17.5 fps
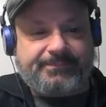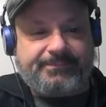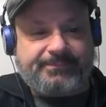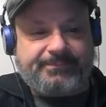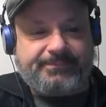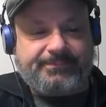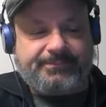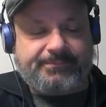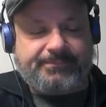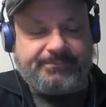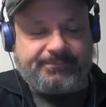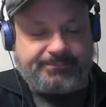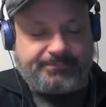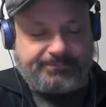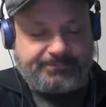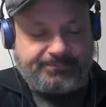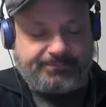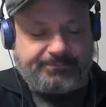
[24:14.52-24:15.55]

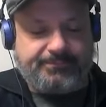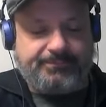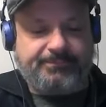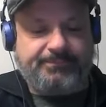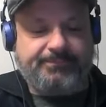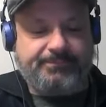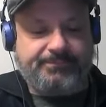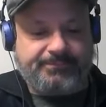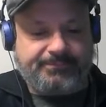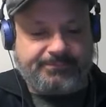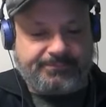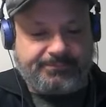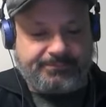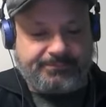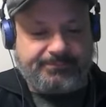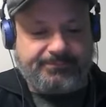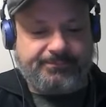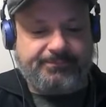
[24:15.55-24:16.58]

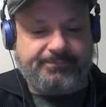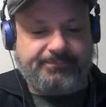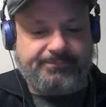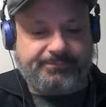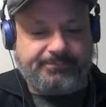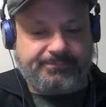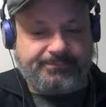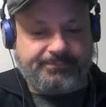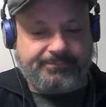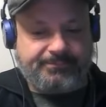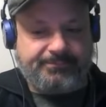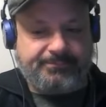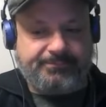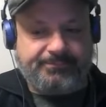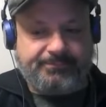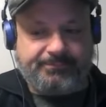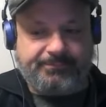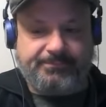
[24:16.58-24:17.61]

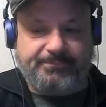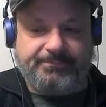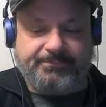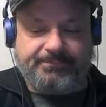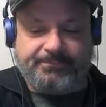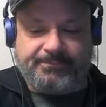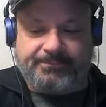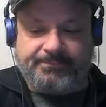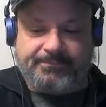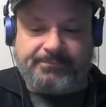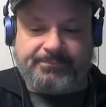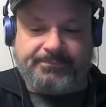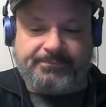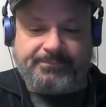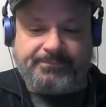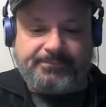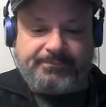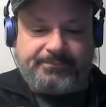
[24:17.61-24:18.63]

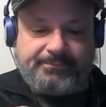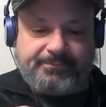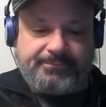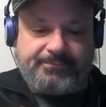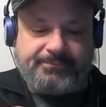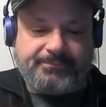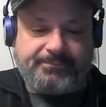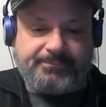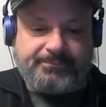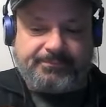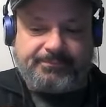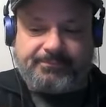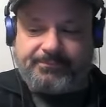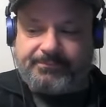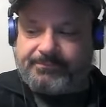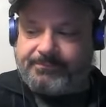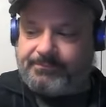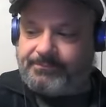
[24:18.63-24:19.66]

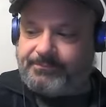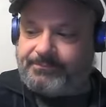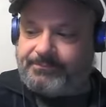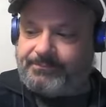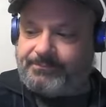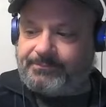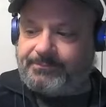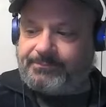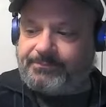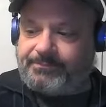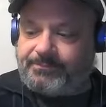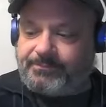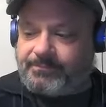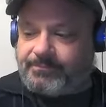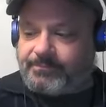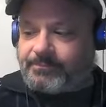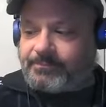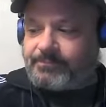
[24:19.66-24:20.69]

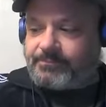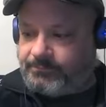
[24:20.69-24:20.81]
[no speech]